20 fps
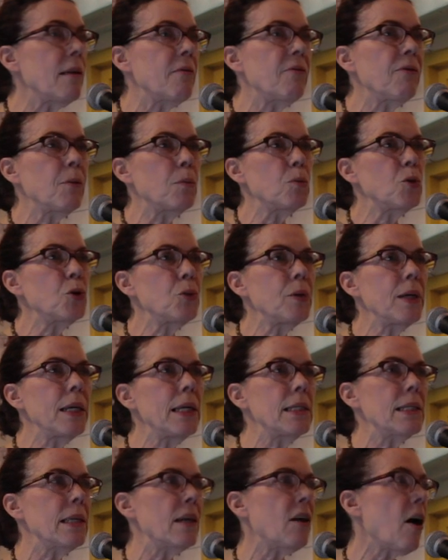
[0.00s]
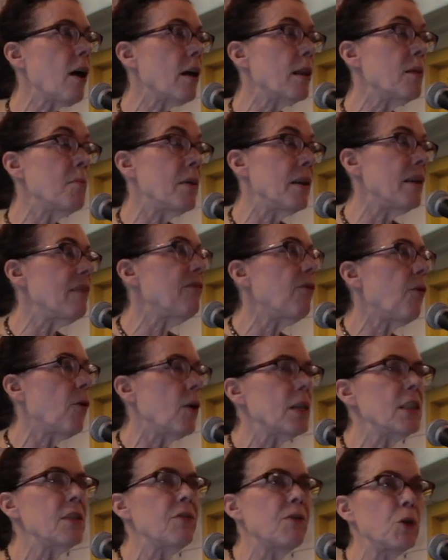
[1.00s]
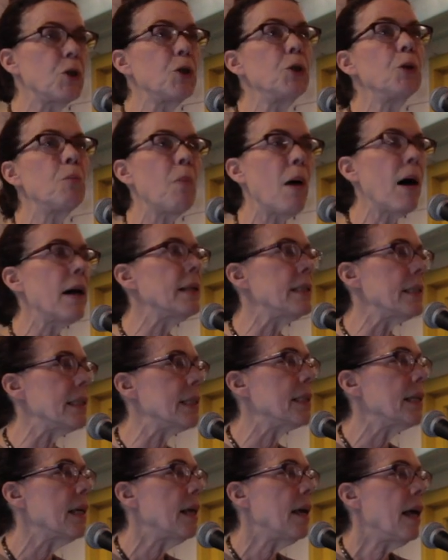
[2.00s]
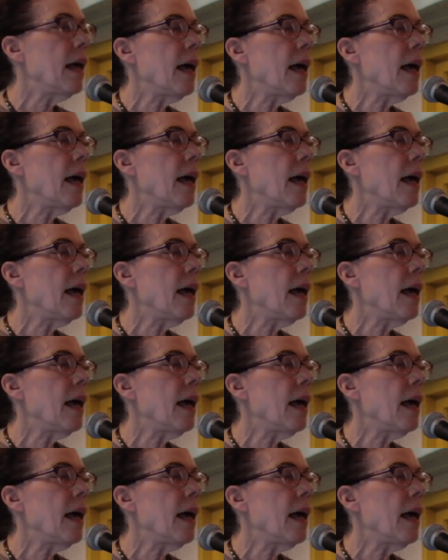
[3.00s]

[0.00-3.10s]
them from trees and hung them in the forest for 2 months.